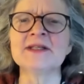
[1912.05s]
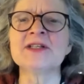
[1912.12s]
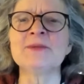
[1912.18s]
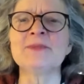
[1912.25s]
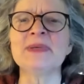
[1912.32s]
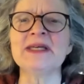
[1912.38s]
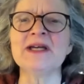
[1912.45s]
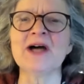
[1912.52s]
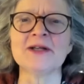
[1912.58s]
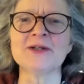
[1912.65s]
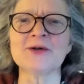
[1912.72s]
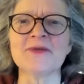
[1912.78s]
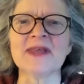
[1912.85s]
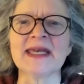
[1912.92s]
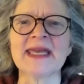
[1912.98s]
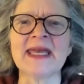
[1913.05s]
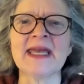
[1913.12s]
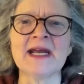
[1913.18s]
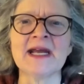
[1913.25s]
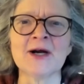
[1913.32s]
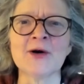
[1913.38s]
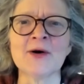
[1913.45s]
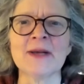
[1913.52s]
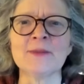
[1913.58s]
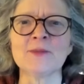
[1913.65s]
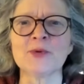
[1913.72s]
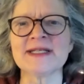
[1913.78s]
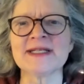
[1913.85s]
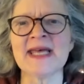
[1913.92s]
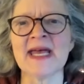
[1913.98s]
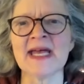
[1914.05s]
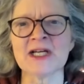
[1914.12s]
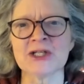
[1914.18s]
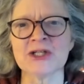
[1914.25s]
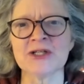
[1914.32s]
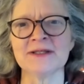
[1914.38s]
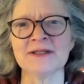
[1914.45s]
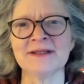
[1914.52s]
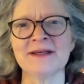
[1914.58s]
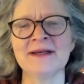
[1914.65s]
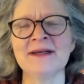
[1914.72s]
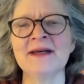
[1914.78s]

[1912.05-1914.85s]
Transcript: to be under the care and protection